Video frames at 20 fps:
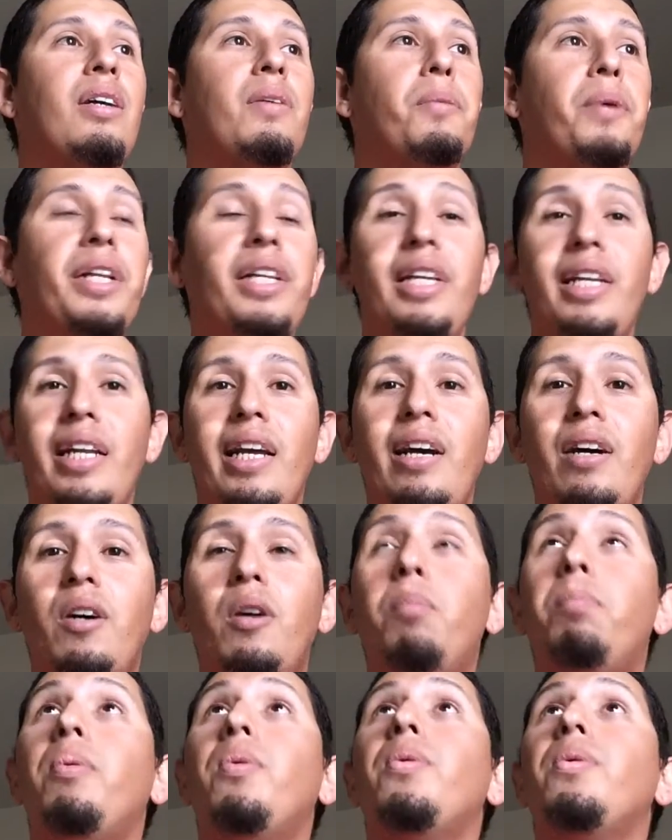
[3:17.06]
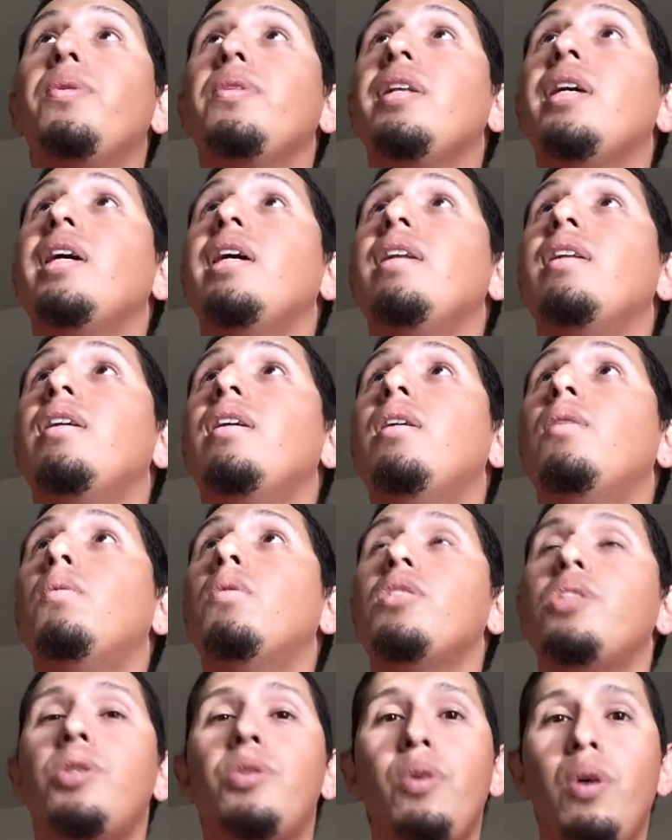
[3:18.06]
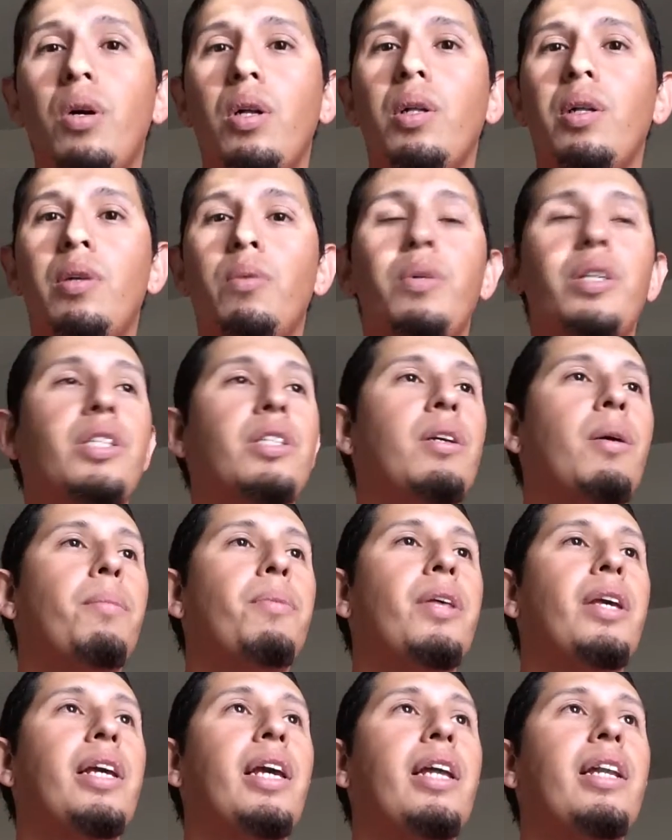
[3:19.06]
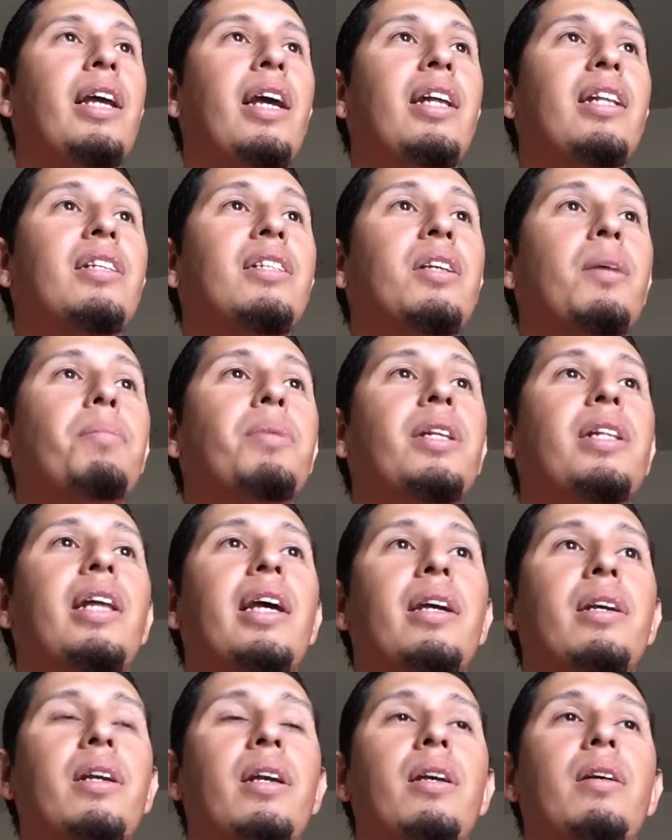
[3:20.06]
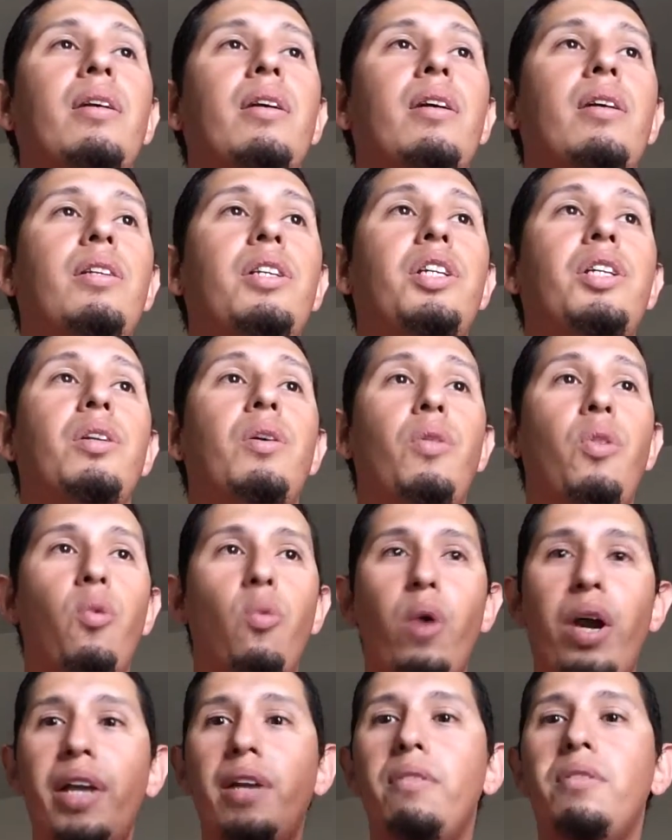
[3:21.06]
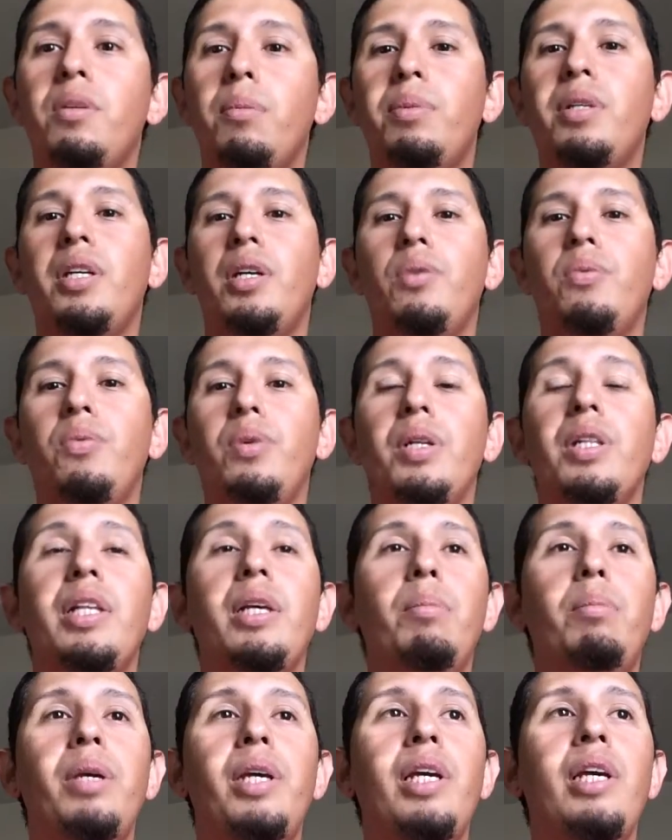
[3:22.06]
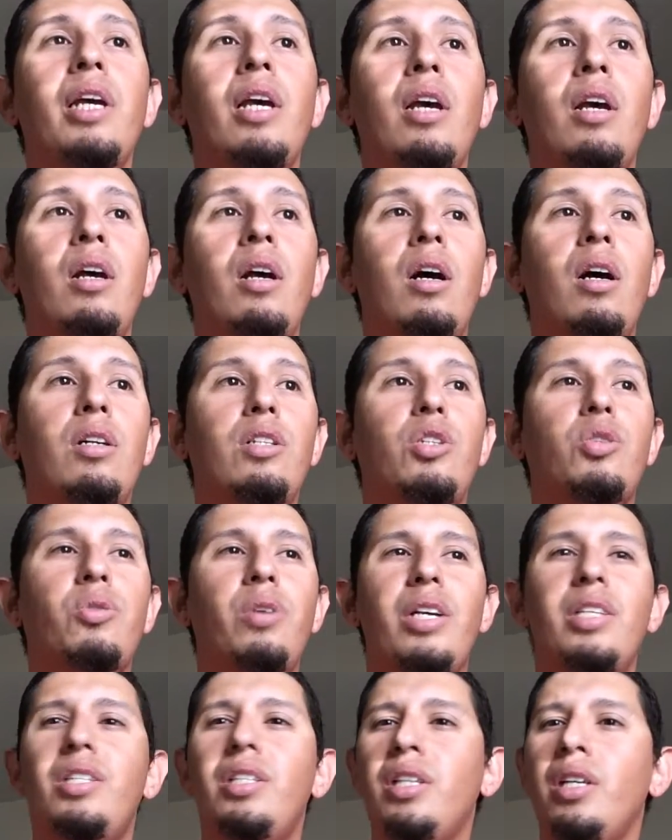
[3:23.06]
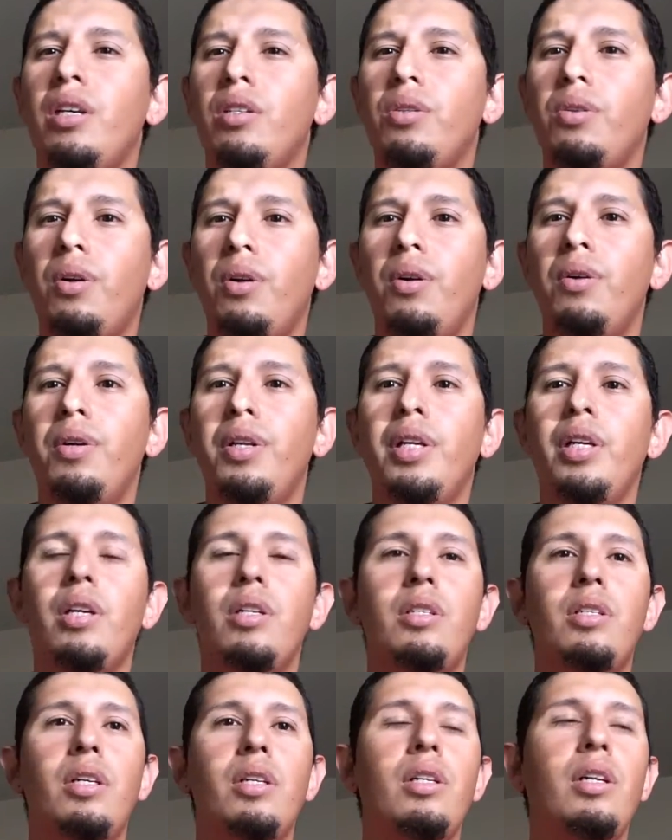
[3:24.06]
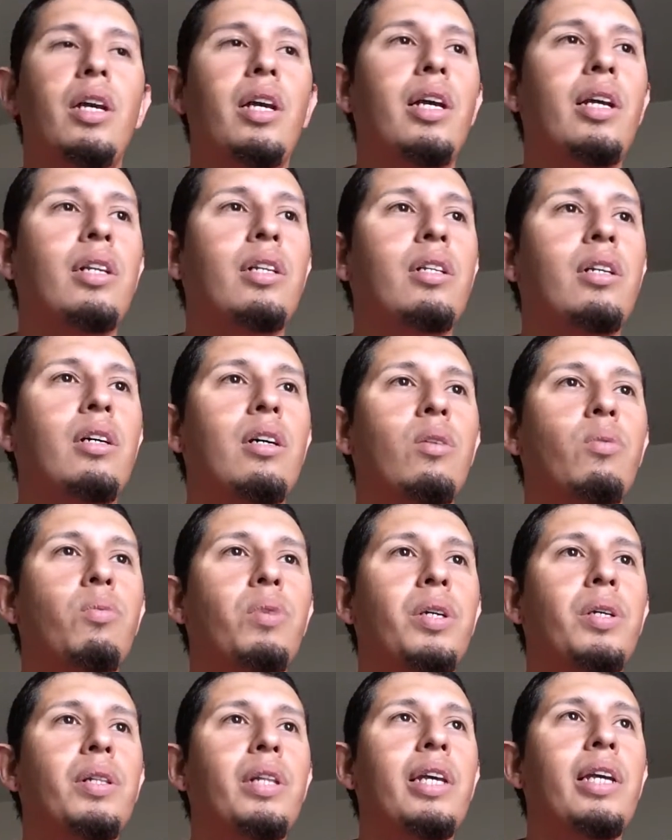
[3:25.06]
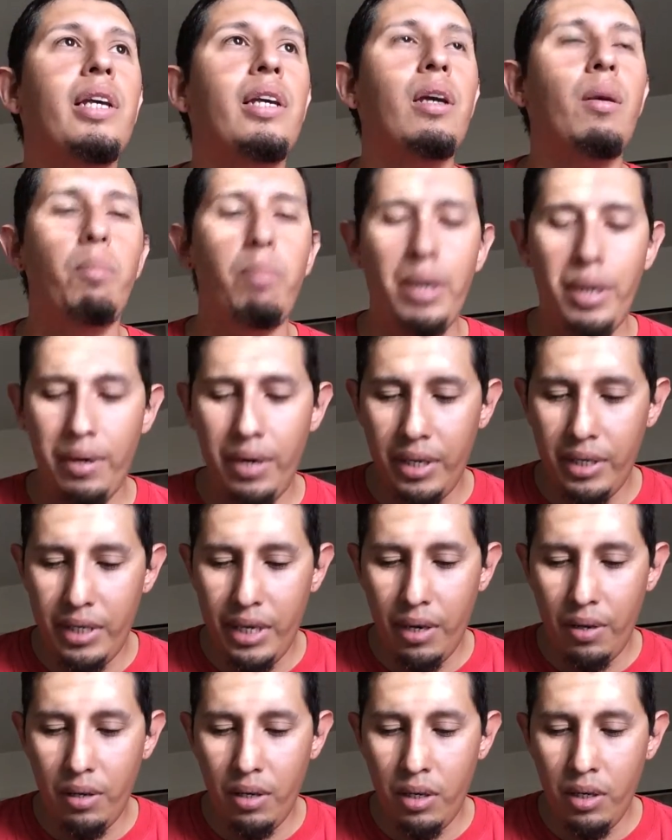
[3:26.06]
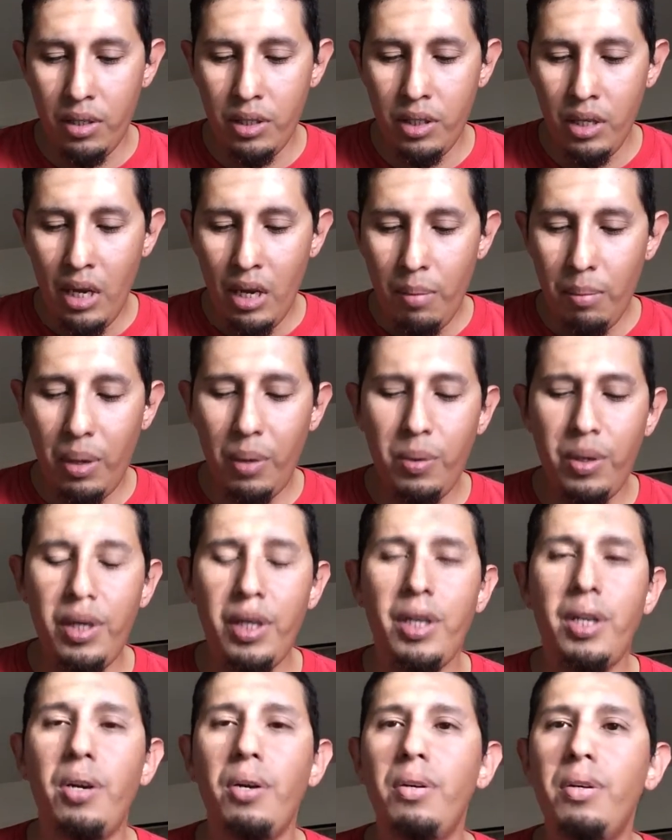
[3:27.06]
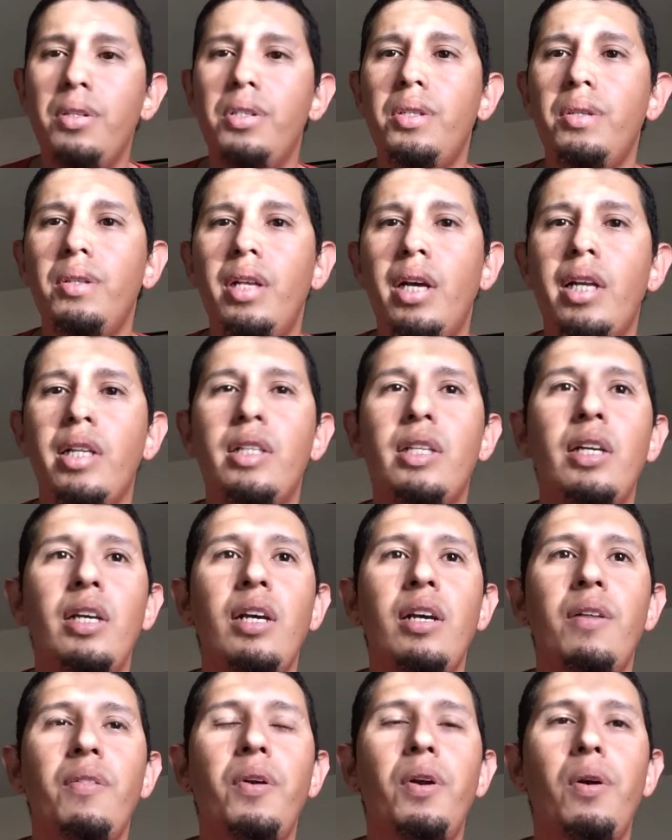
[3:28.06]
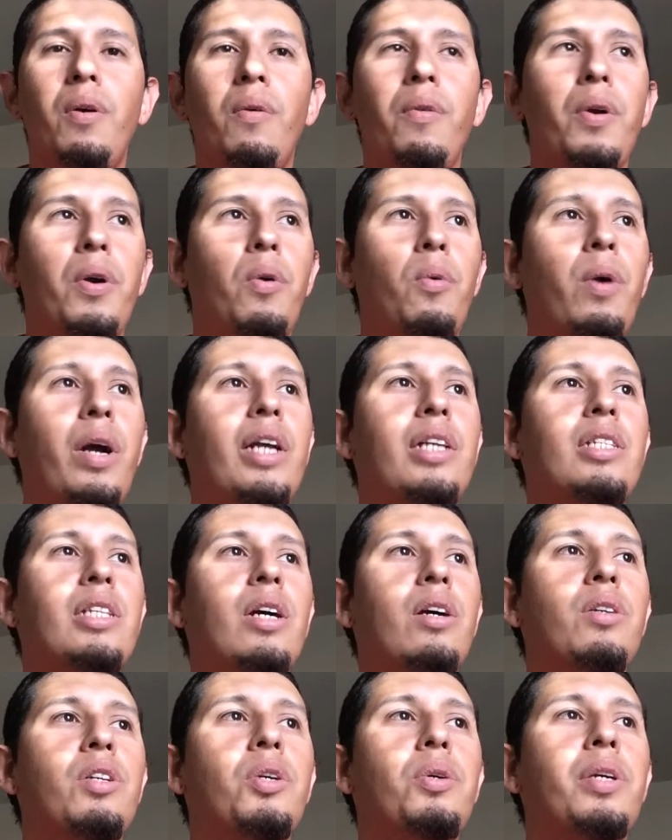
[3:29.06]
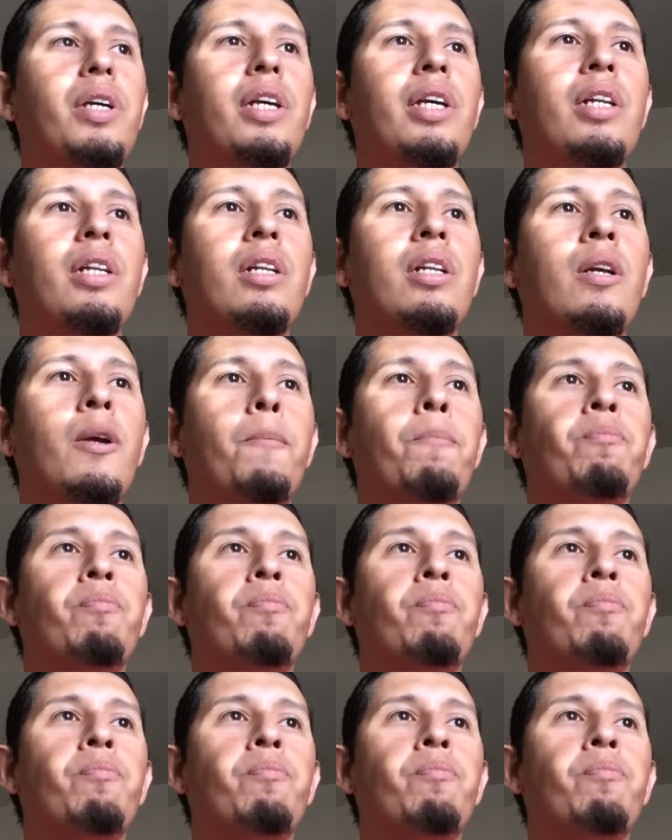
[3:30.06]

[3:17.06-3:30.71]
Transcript: we need help, or that we're struggling with something, and something that the weight of something can really be stressing us or hurting us, and really bearing down on us. But I want to encourage you that there are ways that you can